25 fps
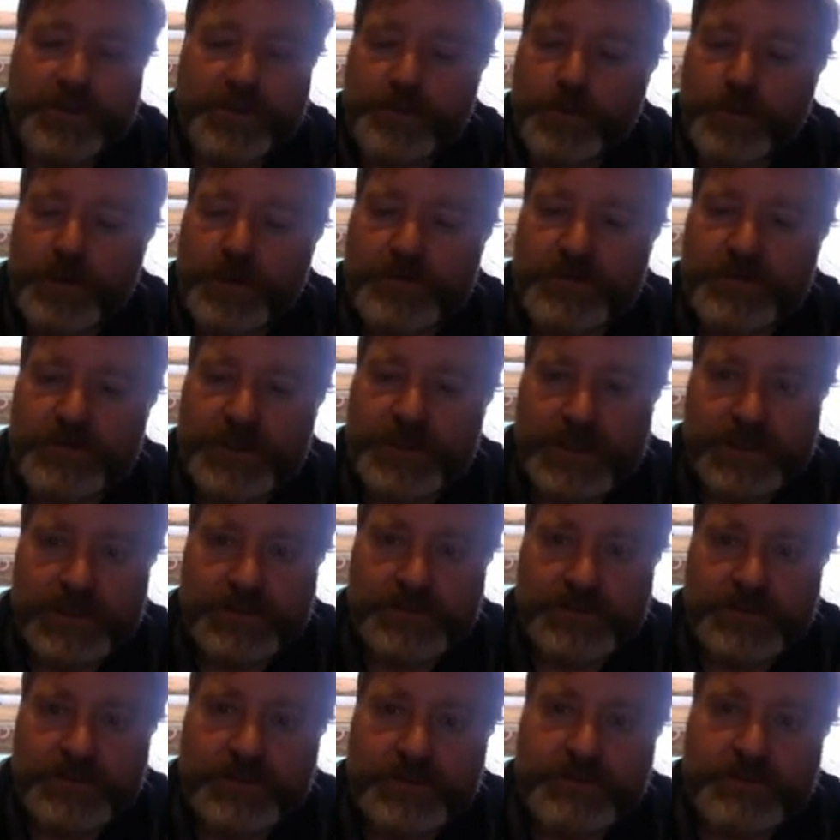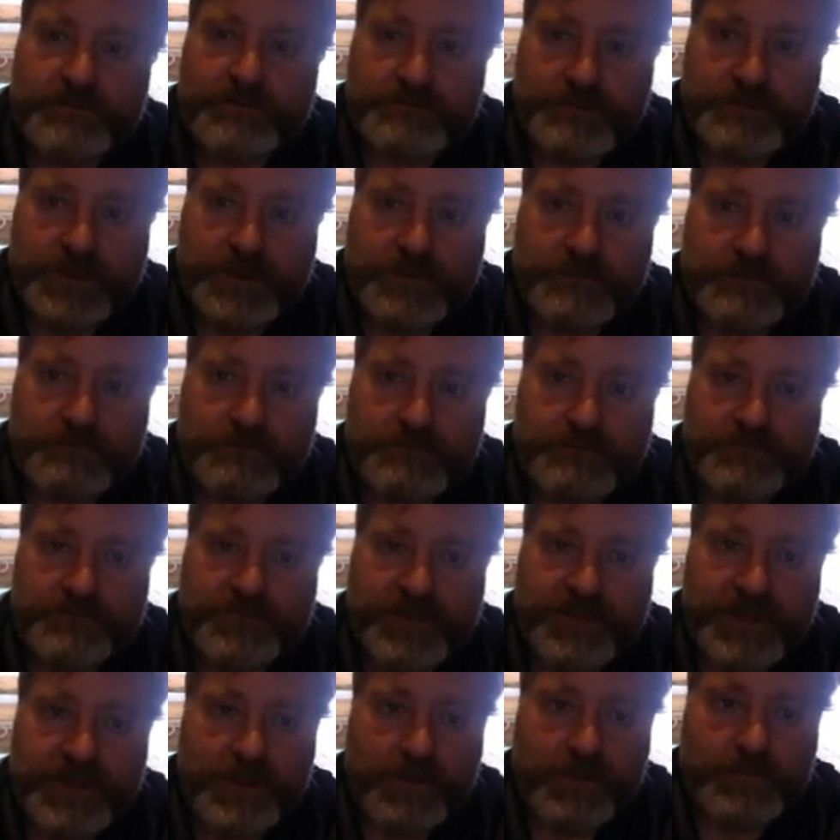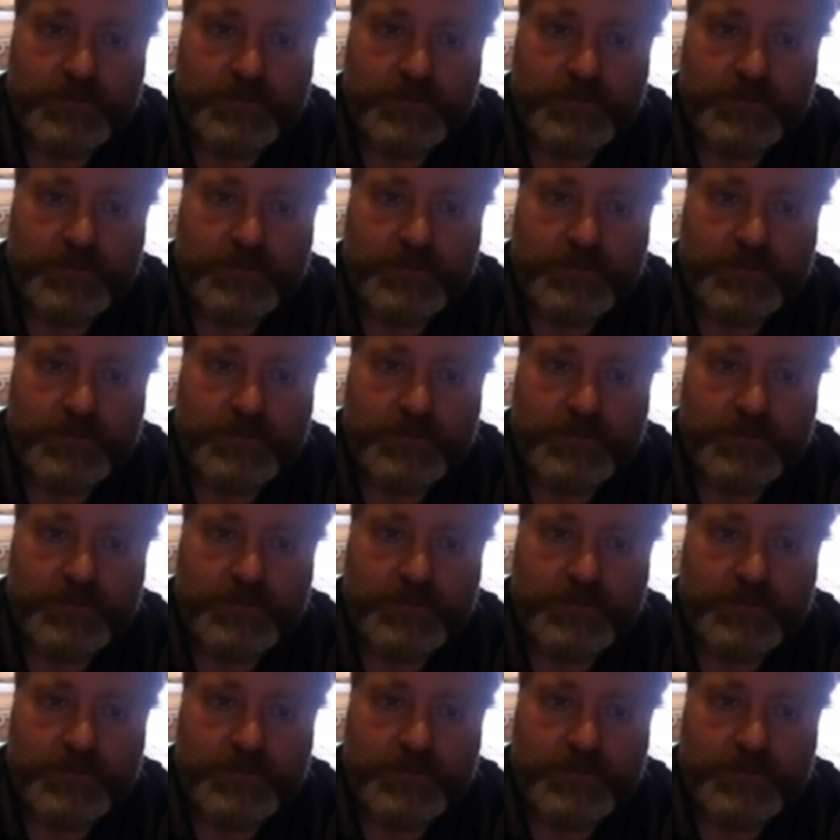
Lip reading: twice a day. So it's a fairly long